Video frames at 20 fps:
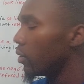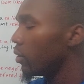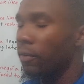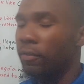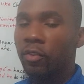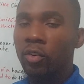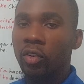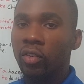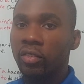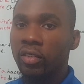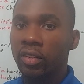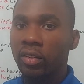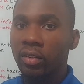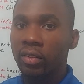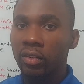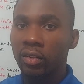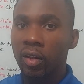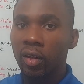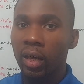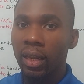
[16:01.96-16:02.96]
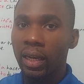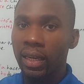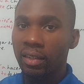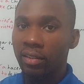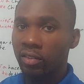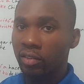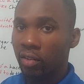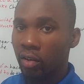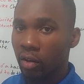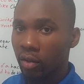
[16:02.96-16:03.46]
Of course, this is not an
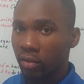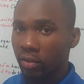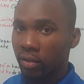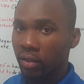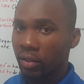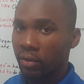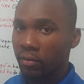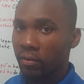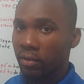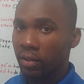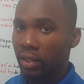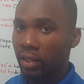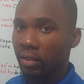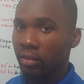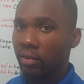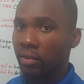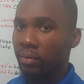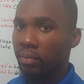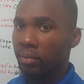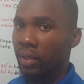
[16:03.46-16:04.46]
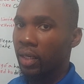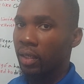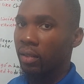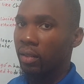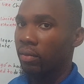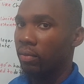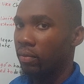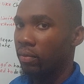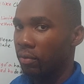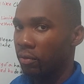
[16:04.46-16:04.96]
exhaustive list, but
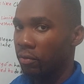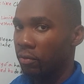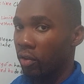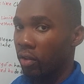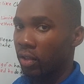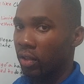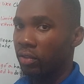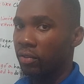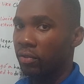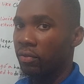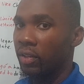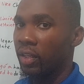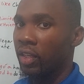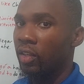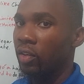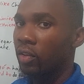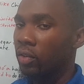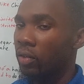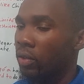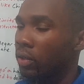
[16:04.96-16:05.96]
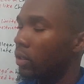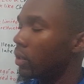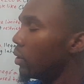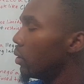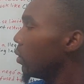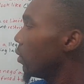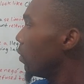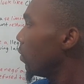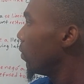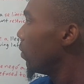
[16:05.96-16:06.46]
for this video,
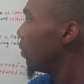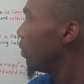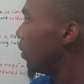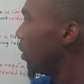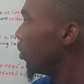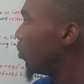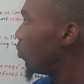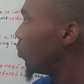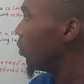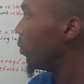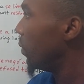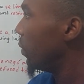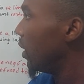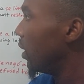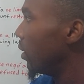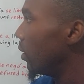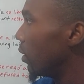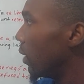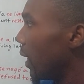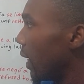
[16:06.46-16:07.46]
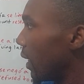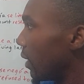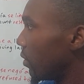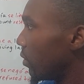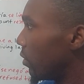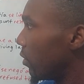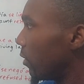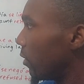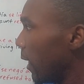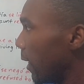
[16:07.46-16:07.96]
this will be the
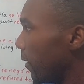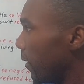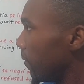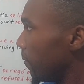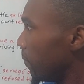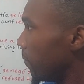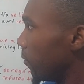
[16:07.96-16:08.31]
last set.